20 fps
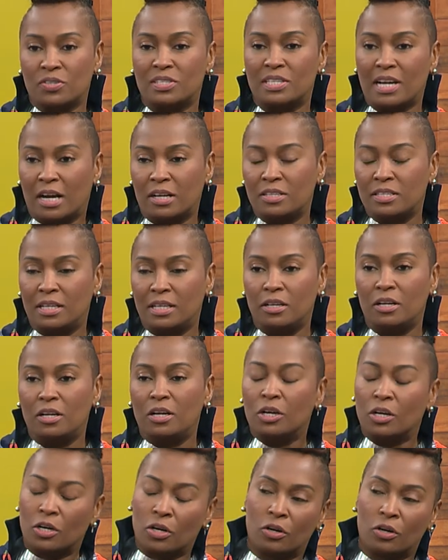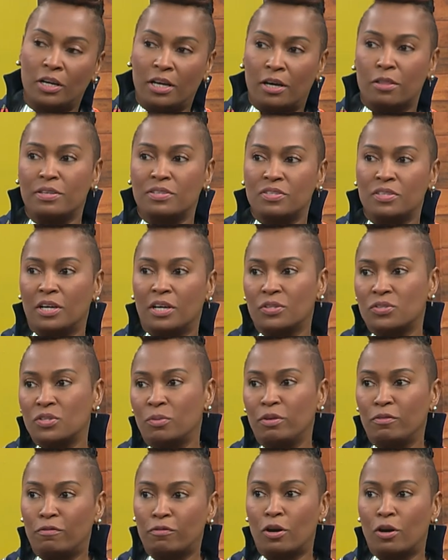started earlier this year. So
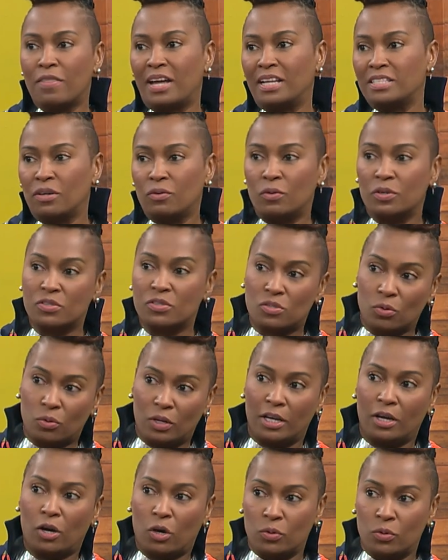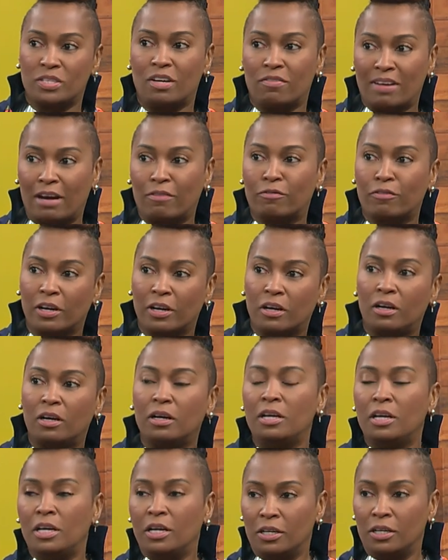before that, it was solely out of Africa.
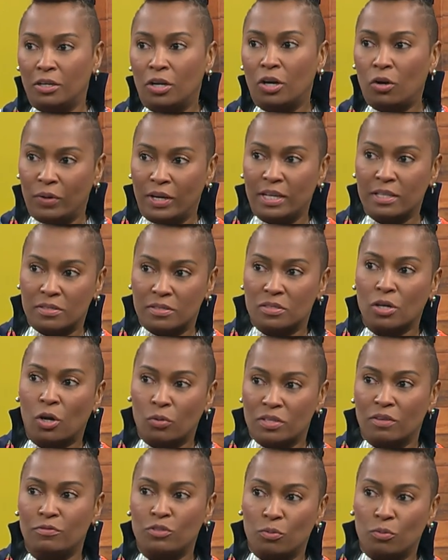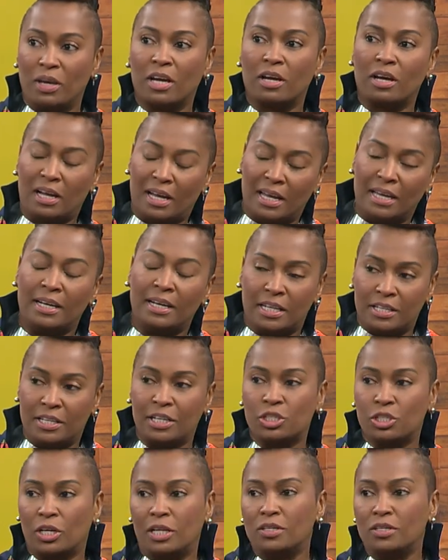No, it's out of Jamaica Fantastic. in
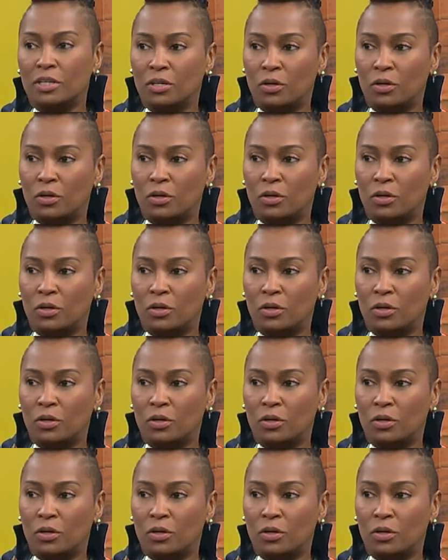addition to